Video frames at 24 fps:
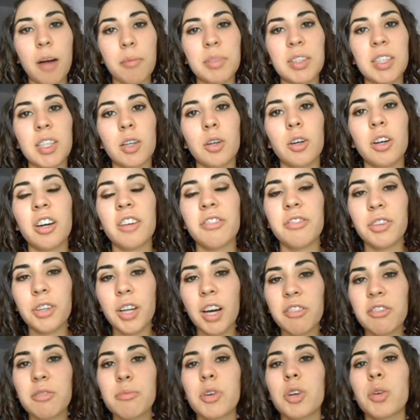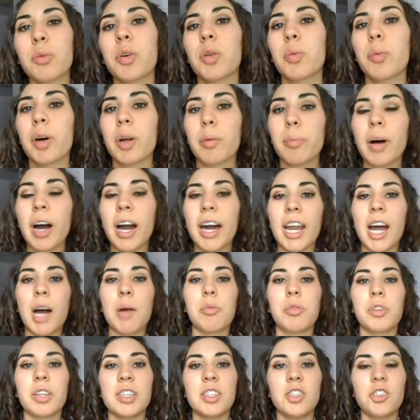So if you're not familiar with what a
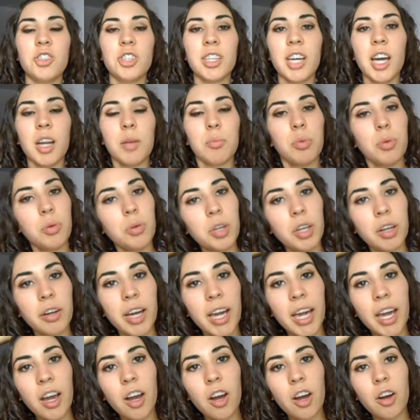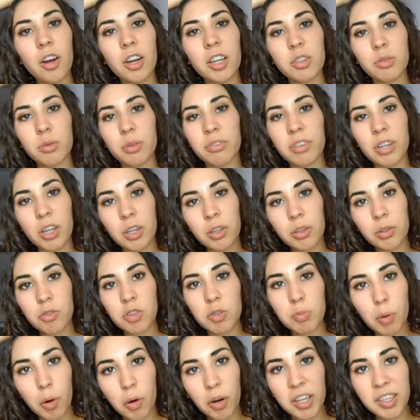pineapple is, you just kind of pull your hair into a very
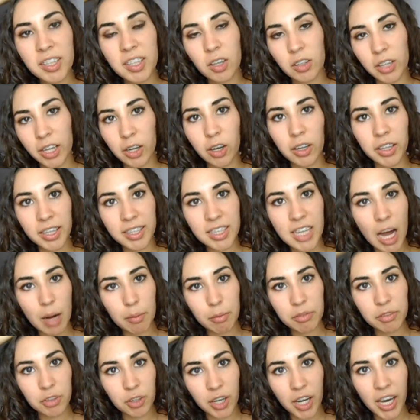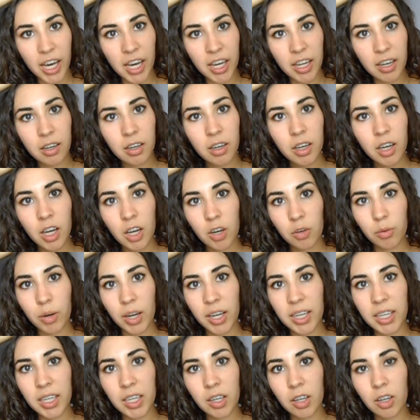loose ponytail, like on the top of your head
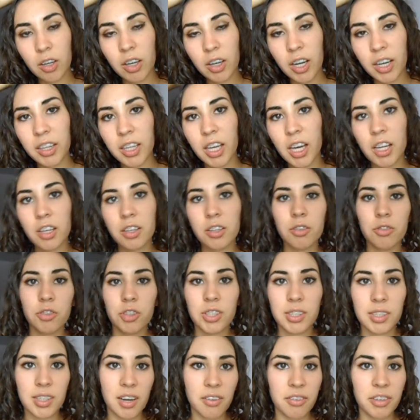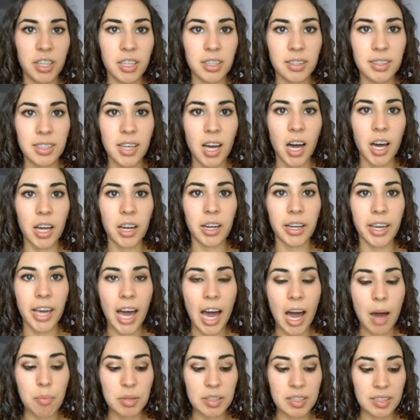right here, and then you just stuff it inside a
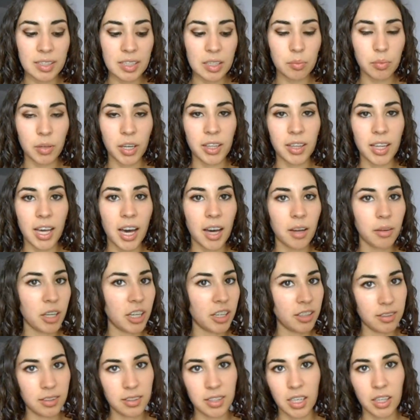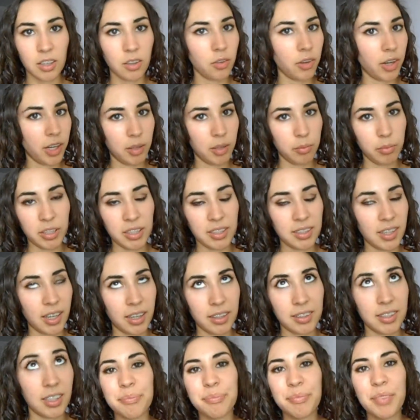cap and sleep like that. It's incredibly
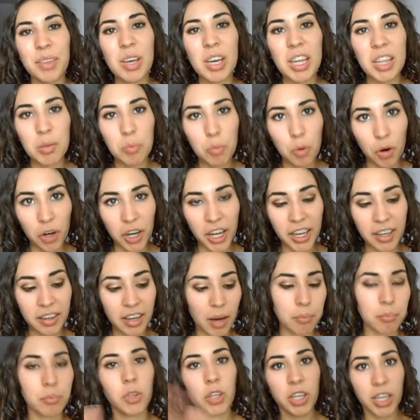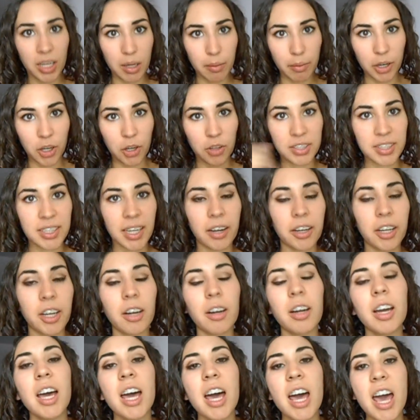sexy. In the morning, I'm looking at my notes down
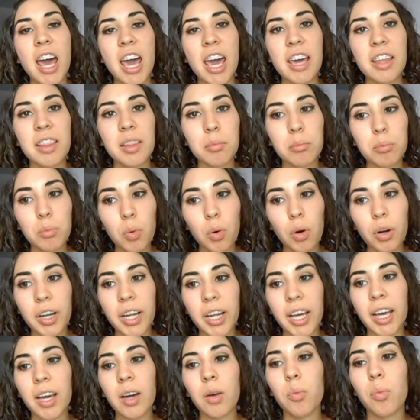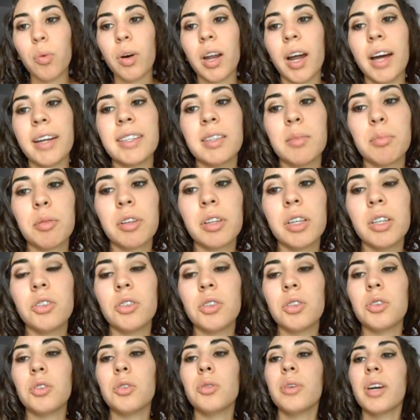here. In the morning, what I typically
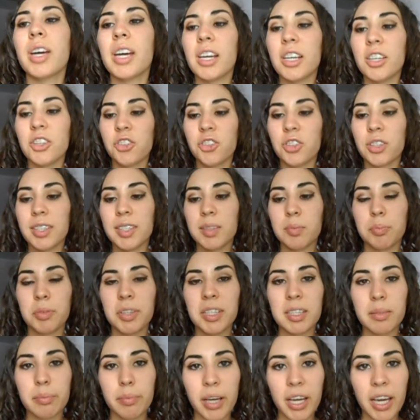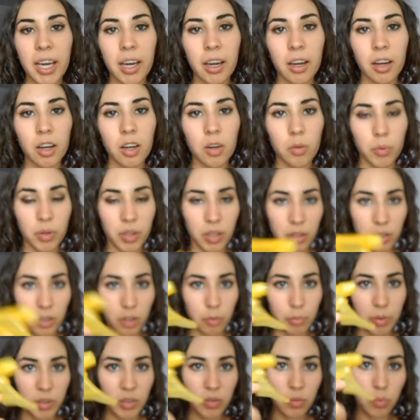do is just spritz my hair with a
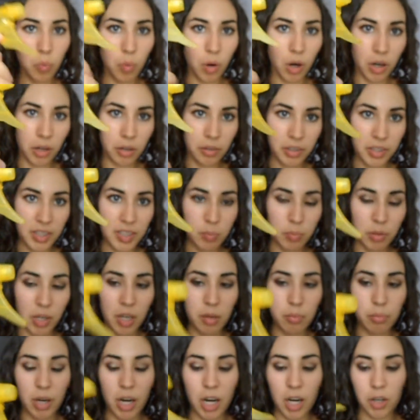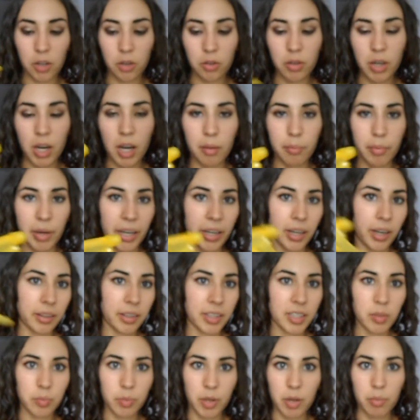little bit of water in a spray bottle. I got
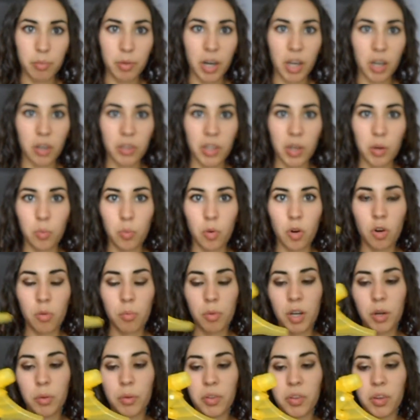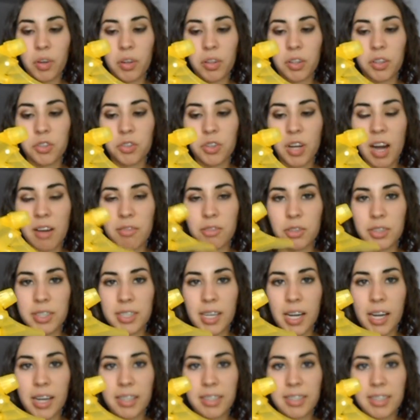the spray bottle at Walmart with all the travel
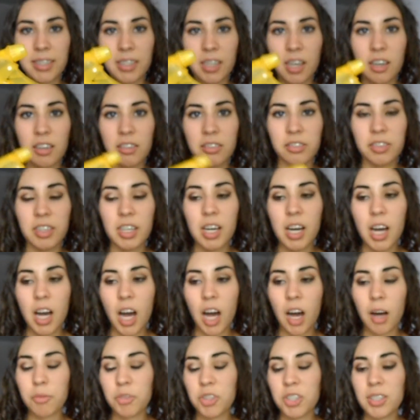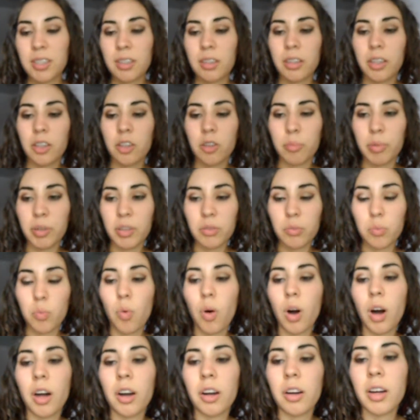size stuff. Just a little bit of
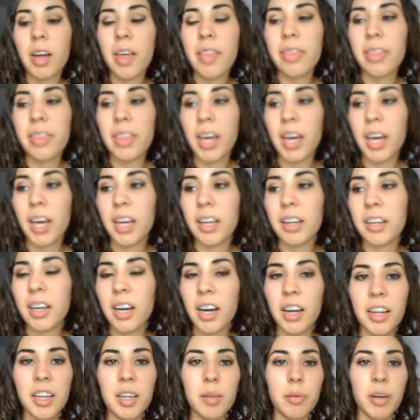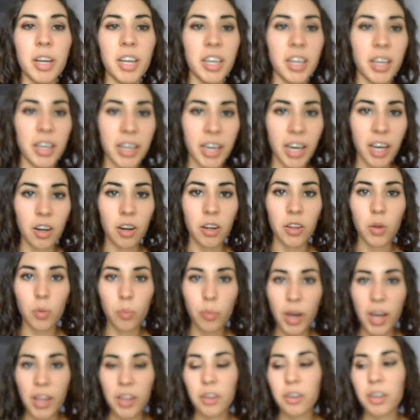water, and then kind of depending again on the
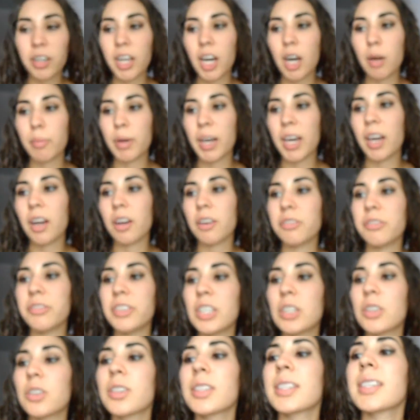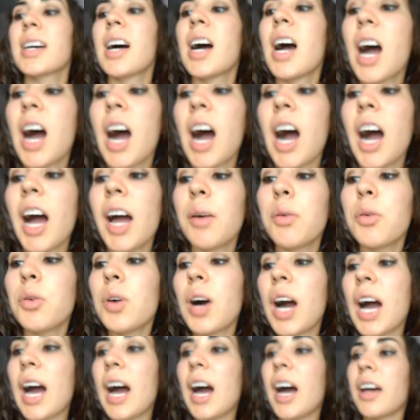weather and how my hair feels, I
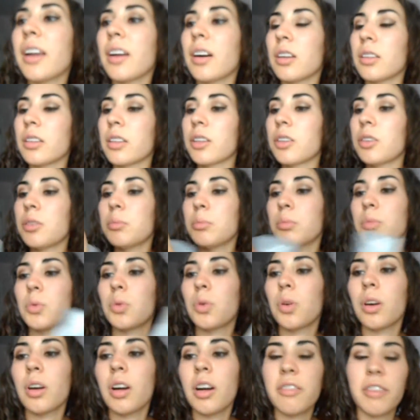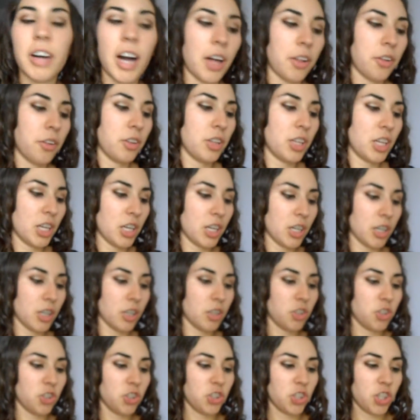will add a little more of either
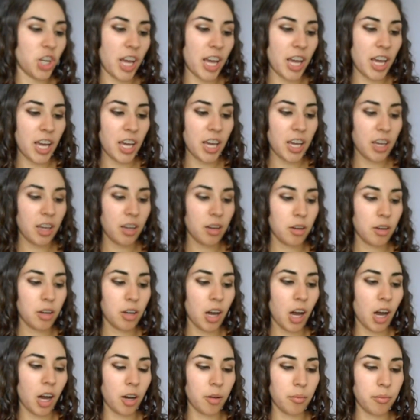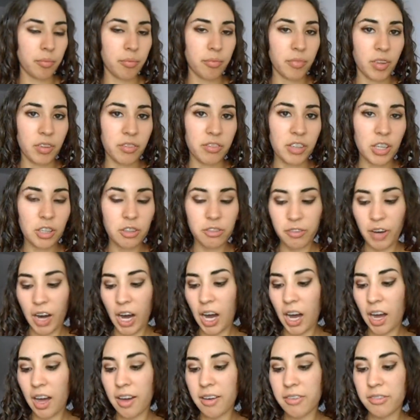the Shea, the
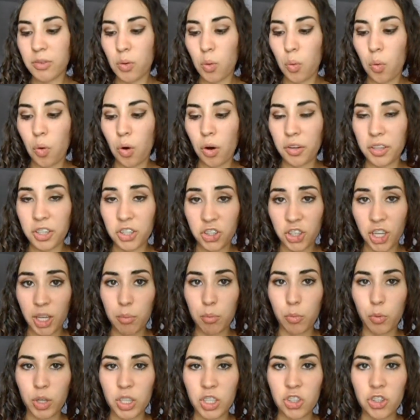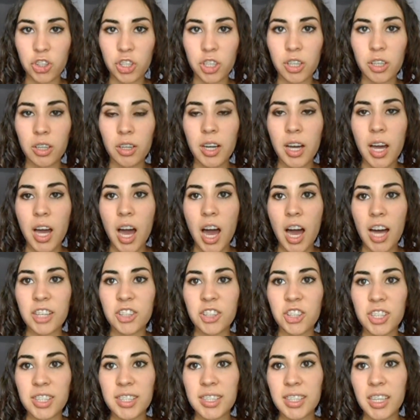V05 or the Shea Moisture,
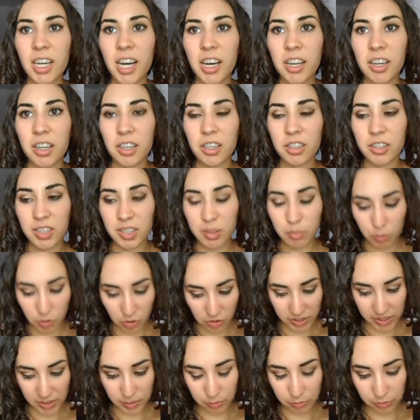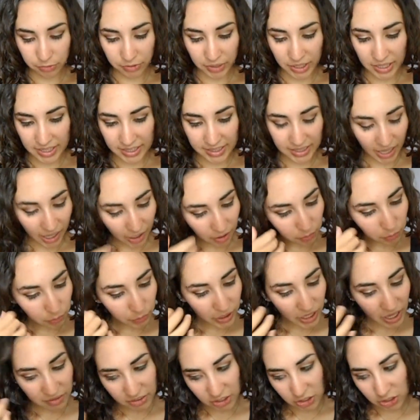just to kind of smooth some frizz. I don't
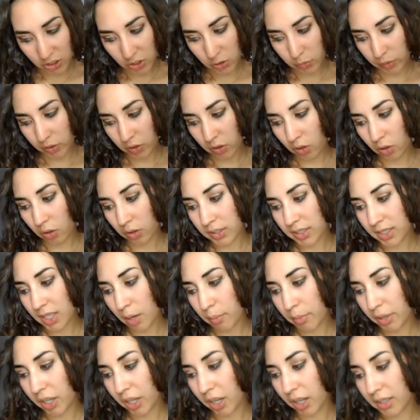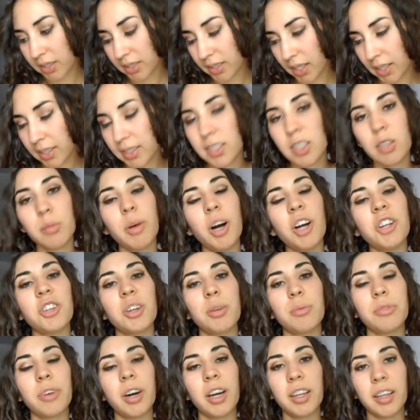really have issues with curls coming undone so much.
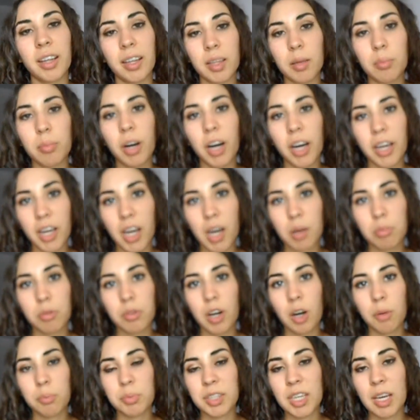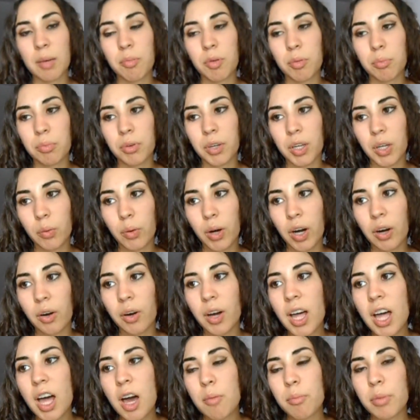I'm finding that the pineapple helps keep them pretty well.